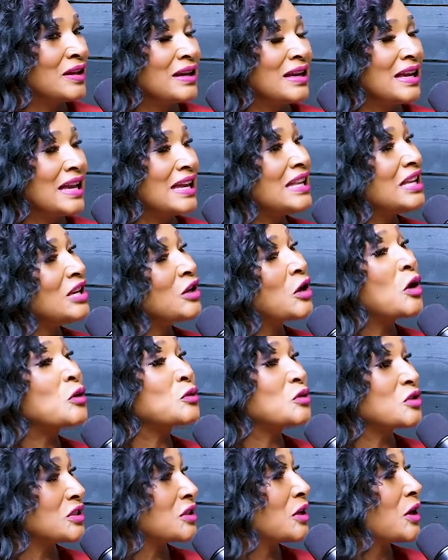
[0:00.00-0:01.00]
and he
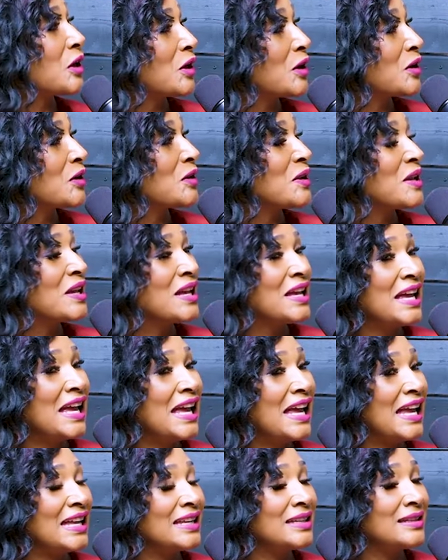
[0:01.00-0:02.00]
ghosted her.
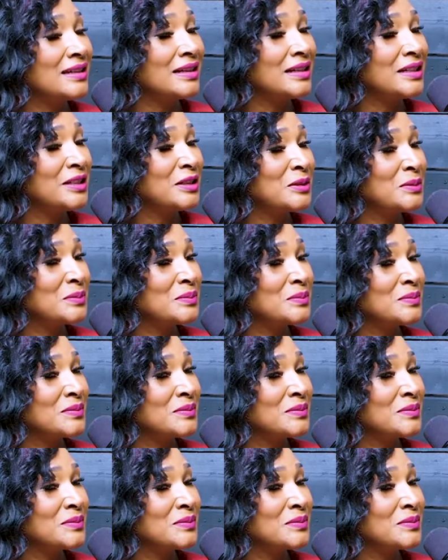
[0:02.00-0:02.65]
And um,